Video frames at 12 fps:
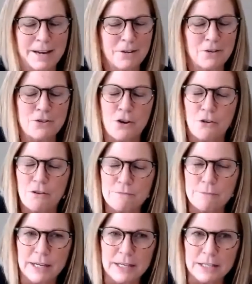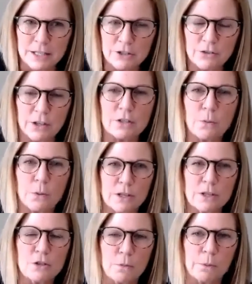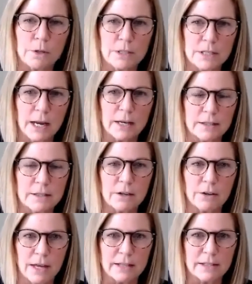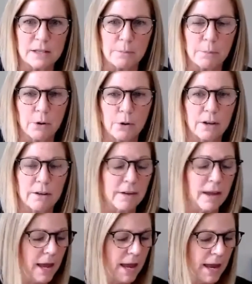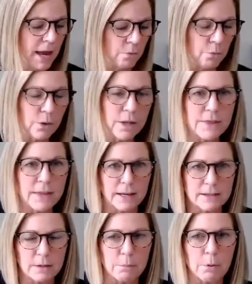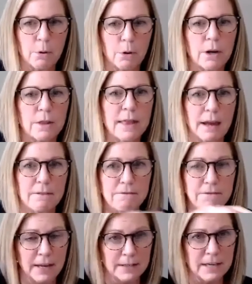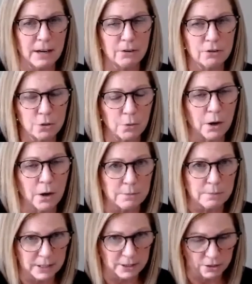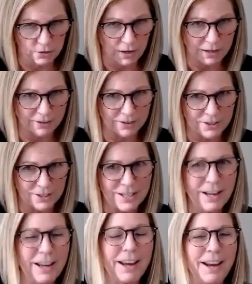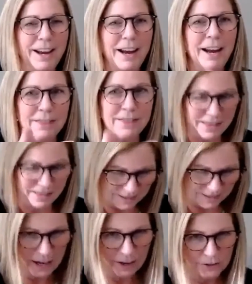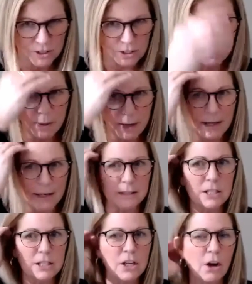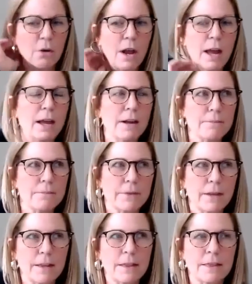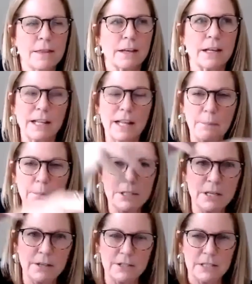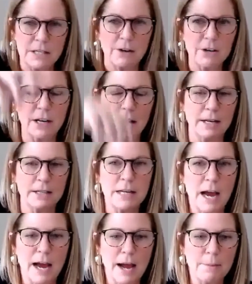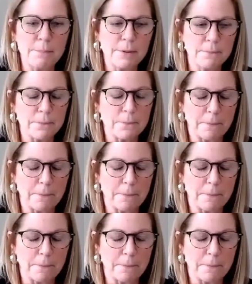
I don't know of many districts where the superintendents are that supportive. And with that support, that fed down to our administrators and then the counselor buy-in. So the collaborative started at top.